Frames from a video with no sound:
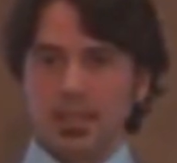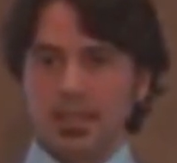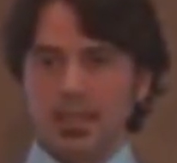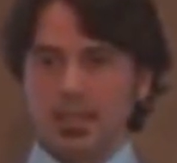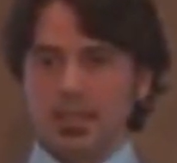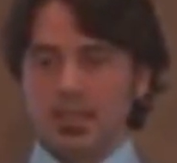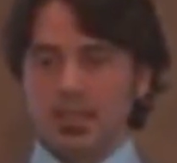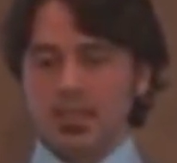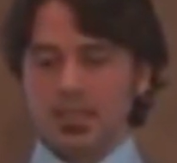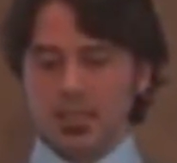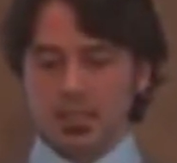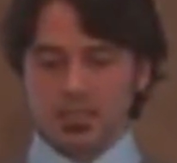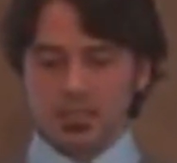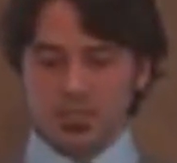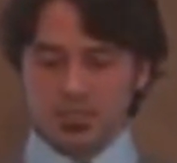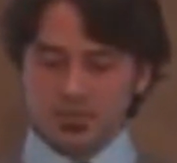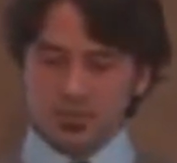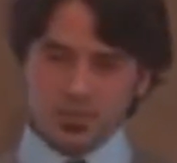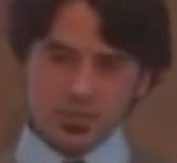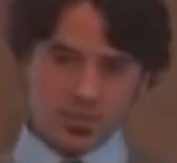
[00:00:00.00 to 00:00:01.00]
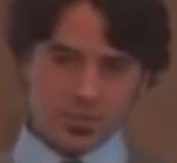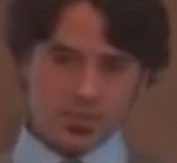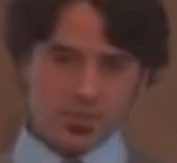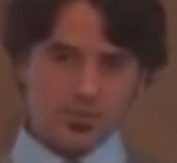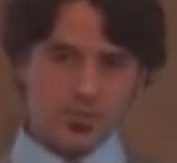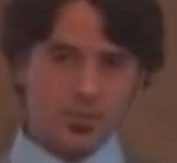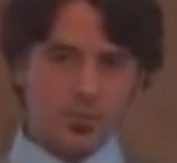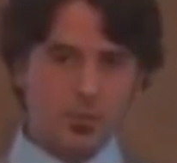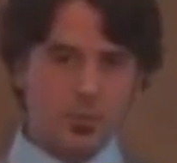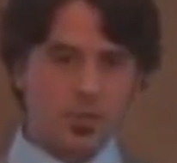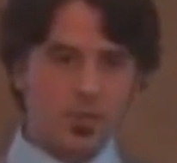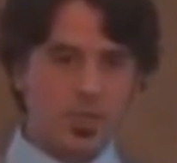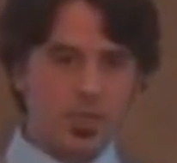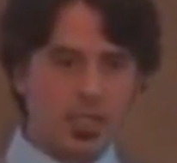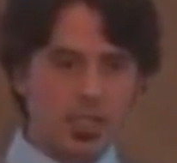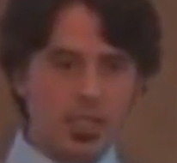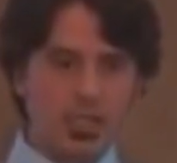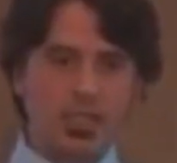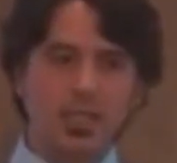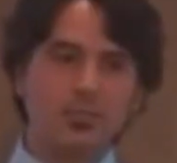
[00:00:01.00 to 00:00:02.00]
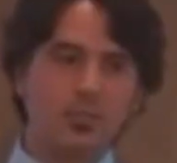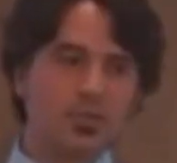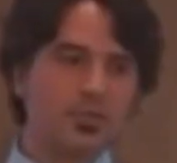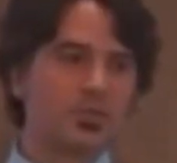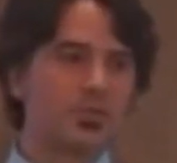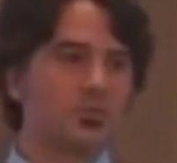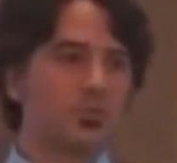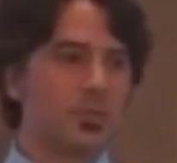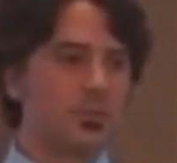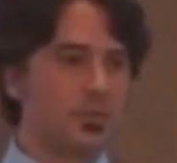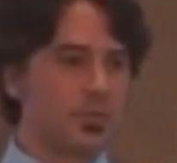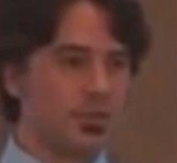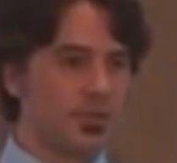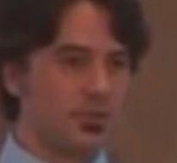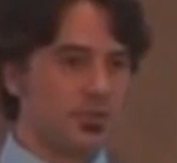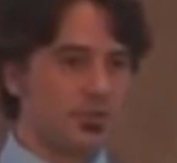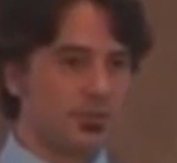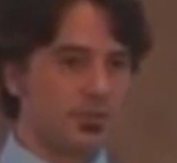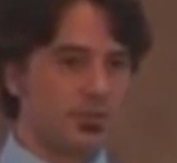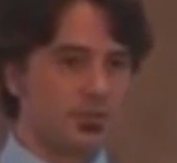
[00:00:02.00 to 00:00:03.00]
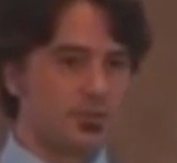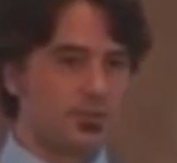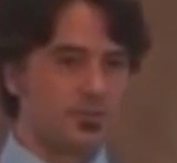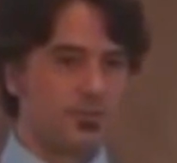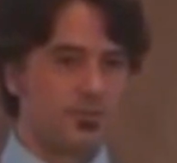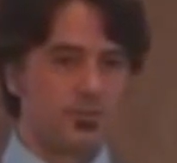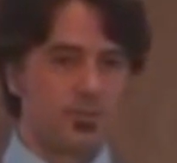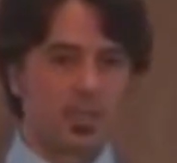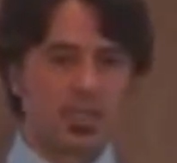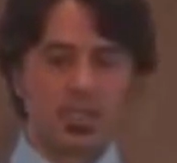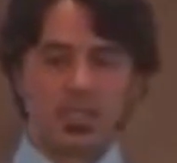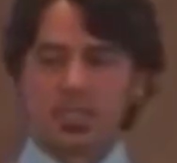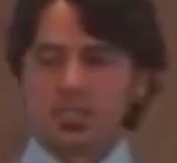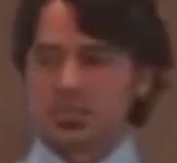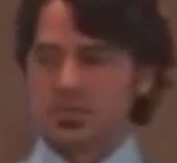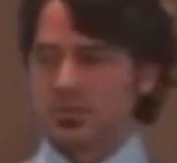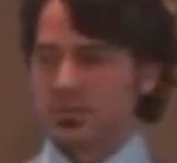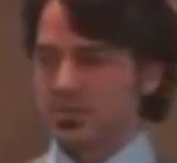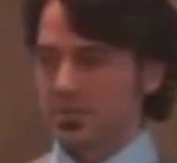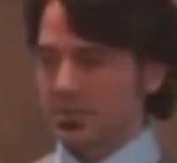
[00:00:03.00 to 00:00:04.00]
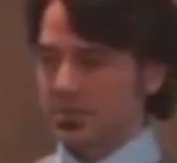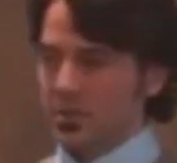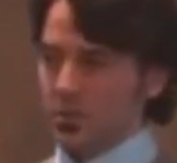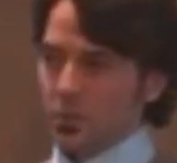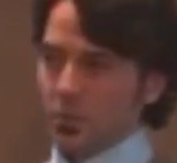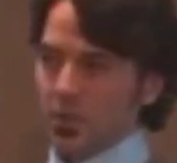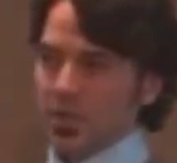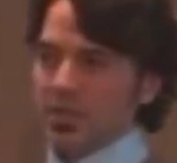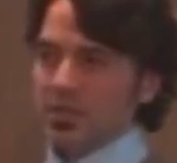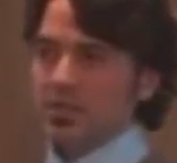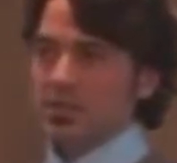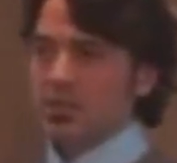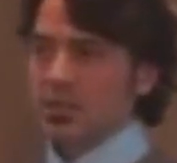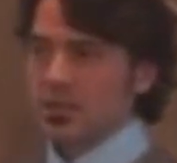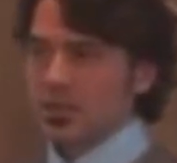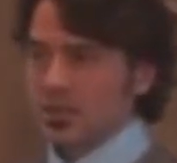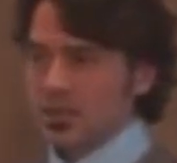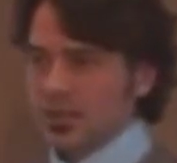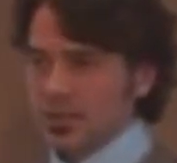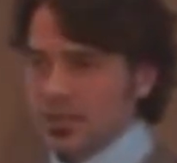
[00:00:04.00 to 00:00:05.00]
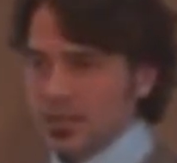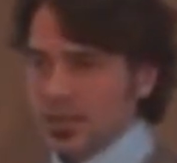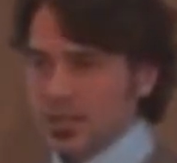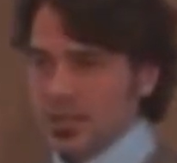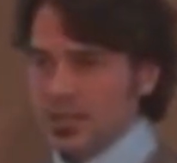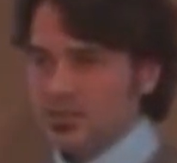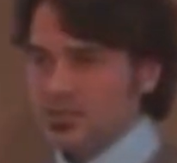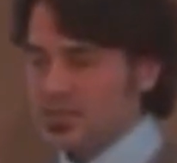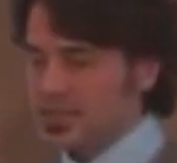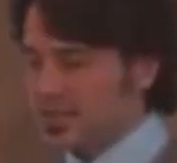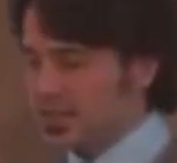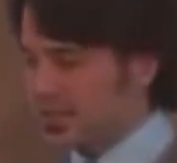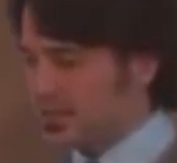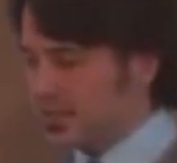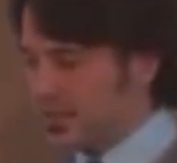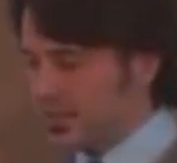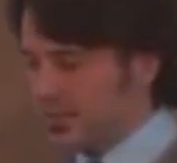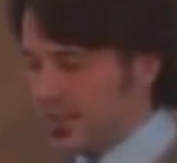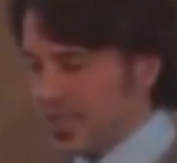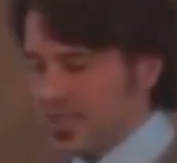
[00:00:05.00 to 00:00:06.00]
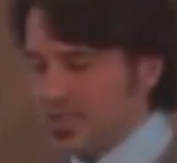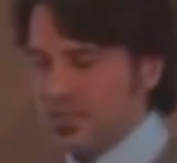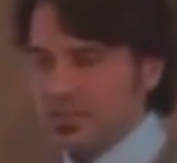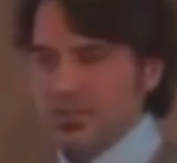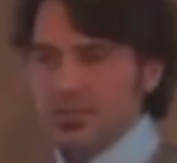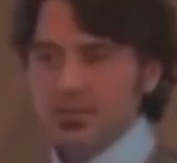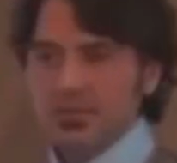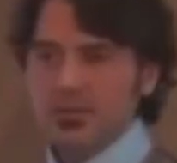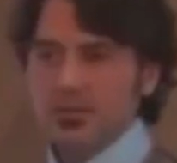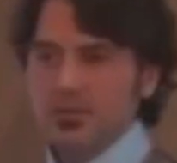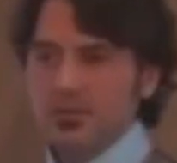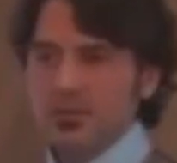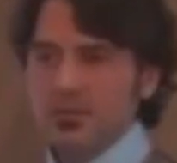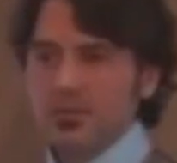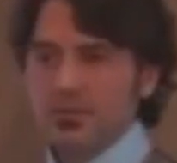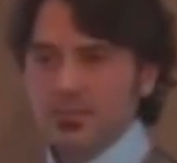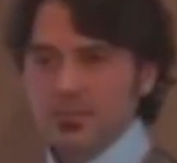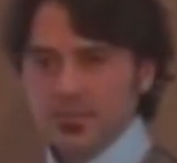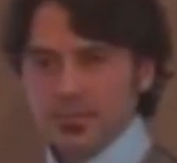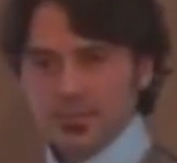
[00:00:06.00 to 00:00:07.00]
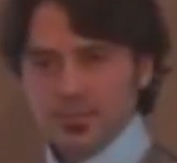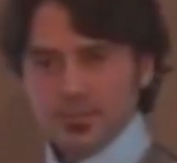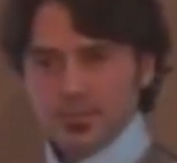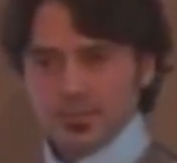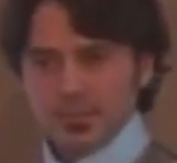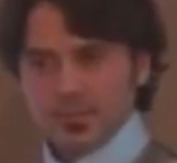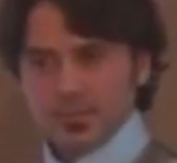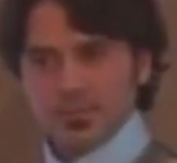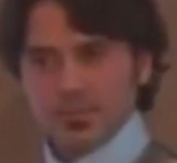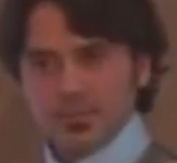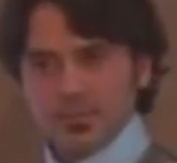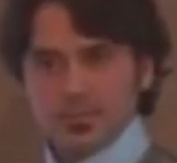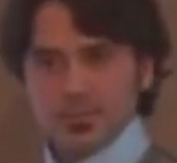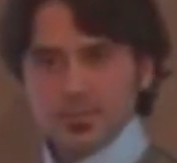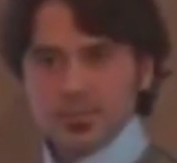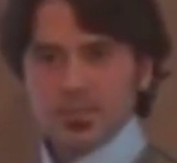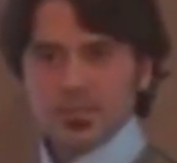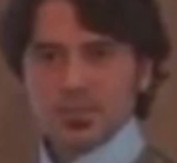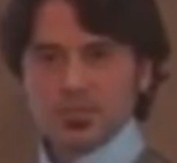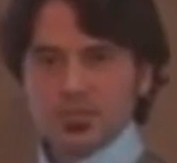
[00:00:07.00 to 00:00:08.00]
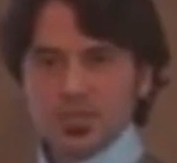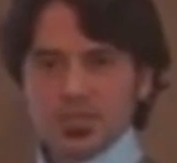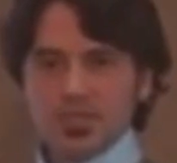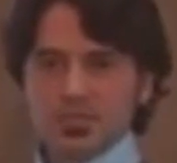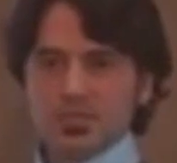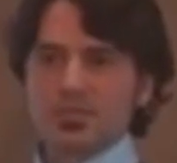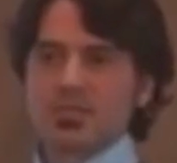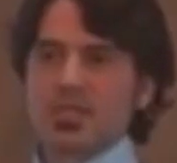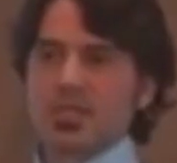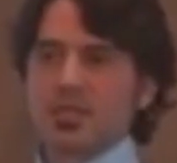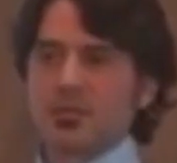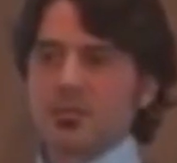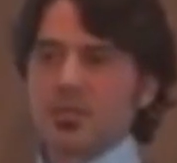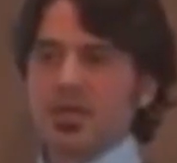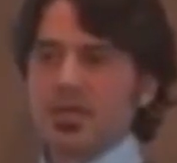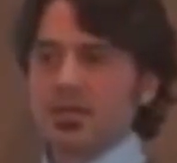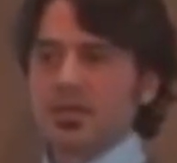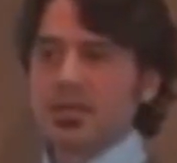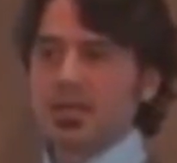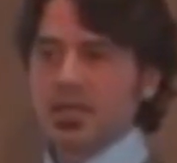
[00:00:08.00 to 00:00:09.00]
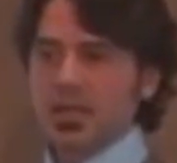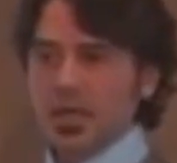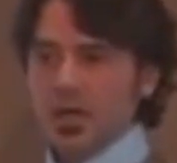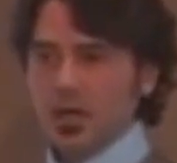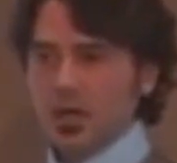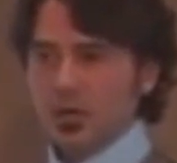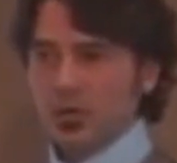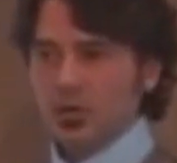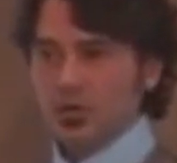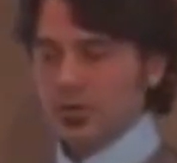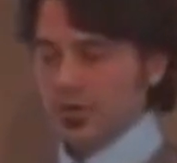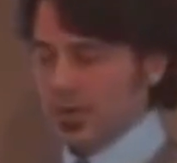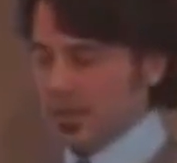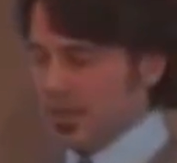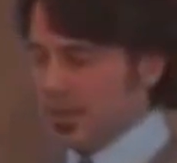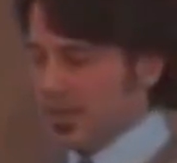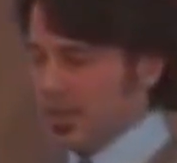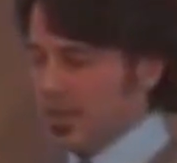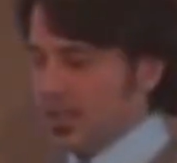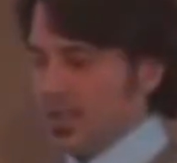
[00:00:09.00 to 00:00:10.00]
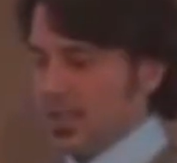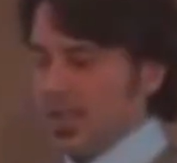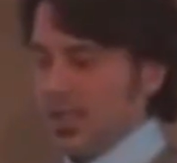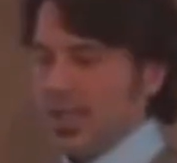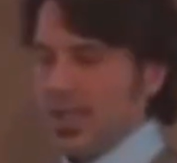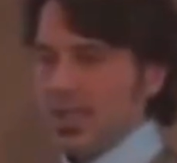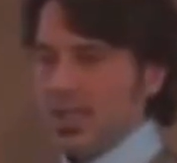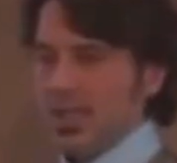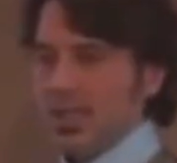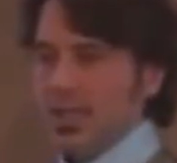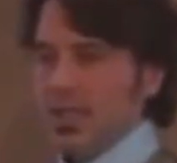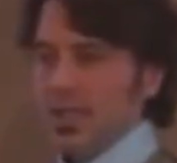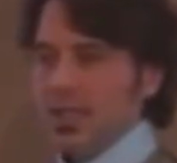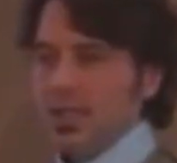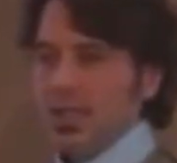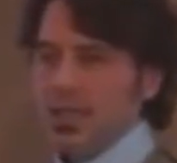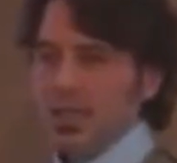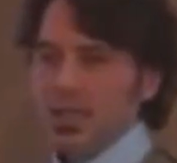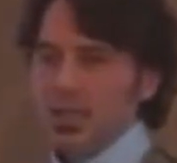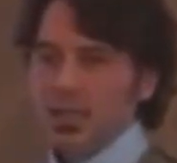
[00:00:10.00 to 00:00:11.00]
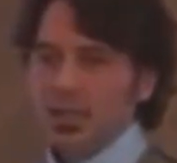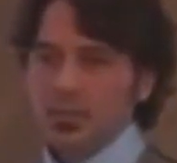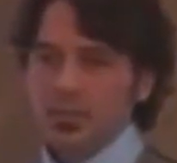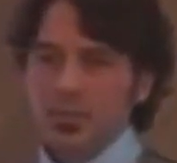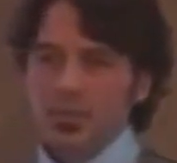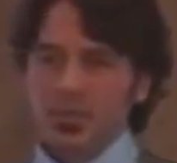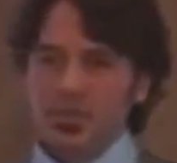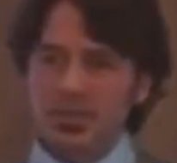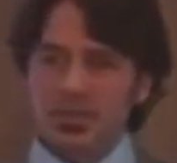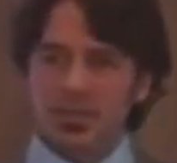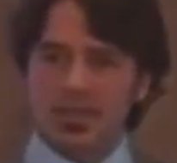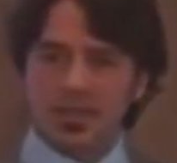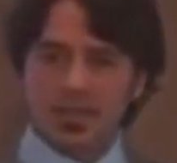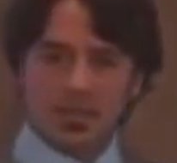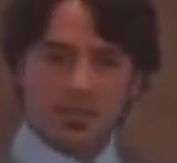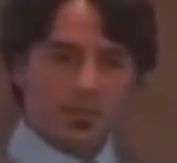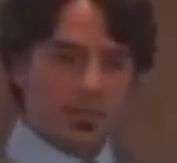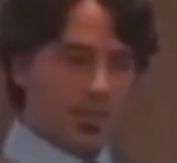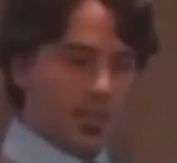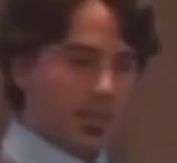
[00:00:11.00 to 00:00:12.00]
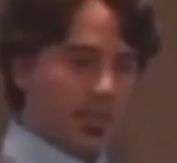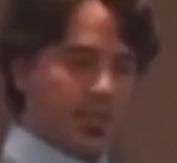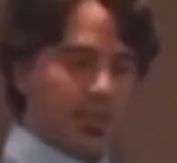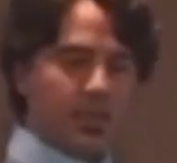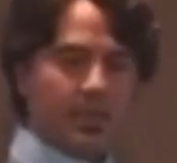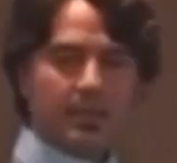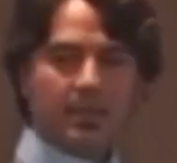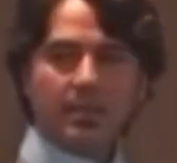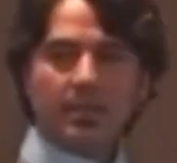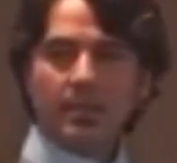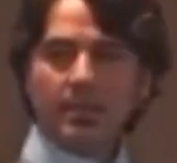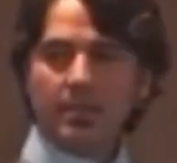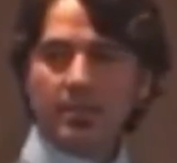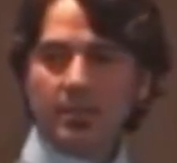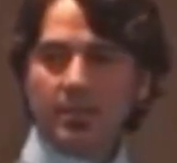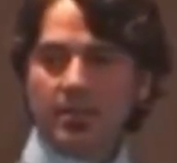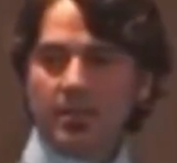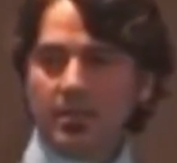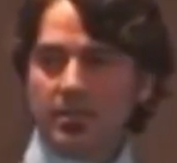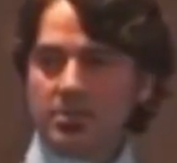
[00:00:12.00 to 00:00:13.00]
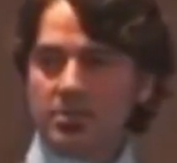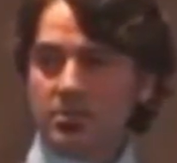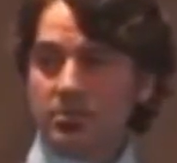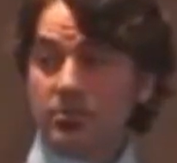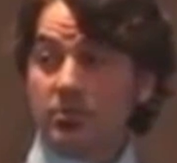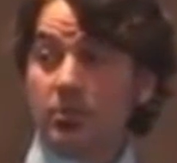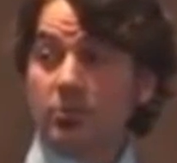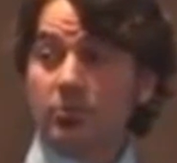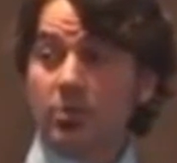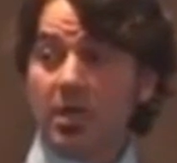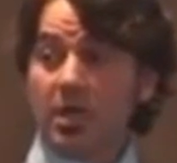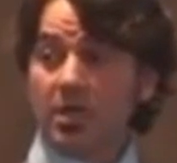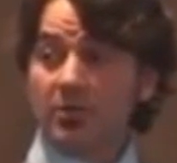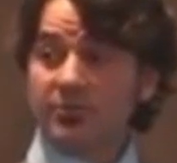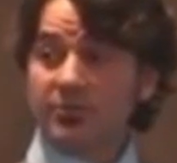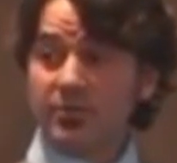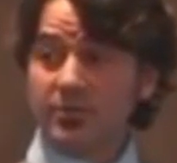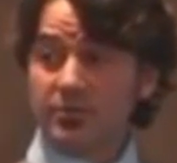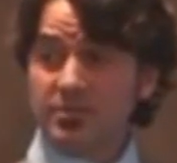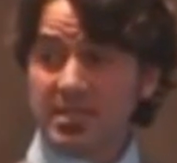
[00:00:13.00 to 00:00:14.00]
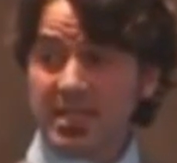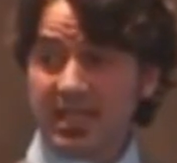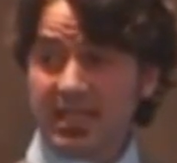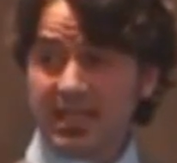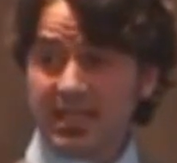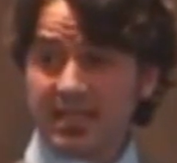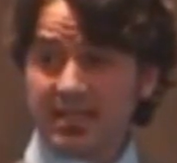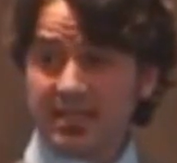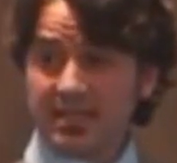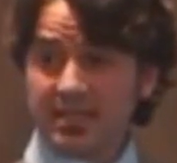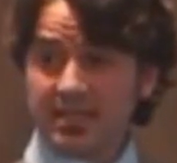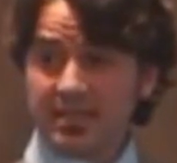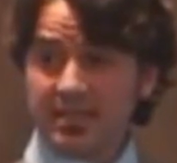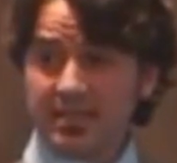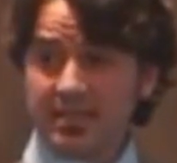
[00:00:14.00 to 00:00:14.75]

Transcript: And 2/3 of them were unable to reproduce. So he took the 1/3 of sickly, mangy little creatures that could barely go and put them on to a raw food diet,